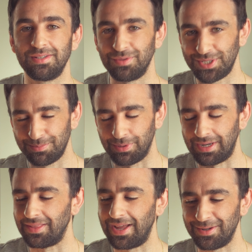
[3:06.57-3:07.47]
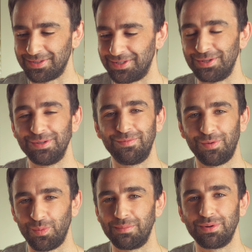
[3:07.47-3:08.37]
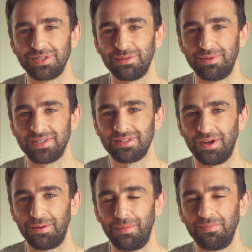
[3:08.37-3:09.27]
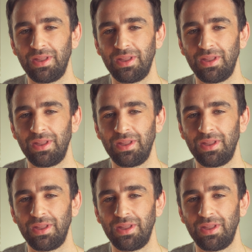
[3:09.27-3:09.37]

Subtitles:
of splitting the house in 2 for one person to be a slob,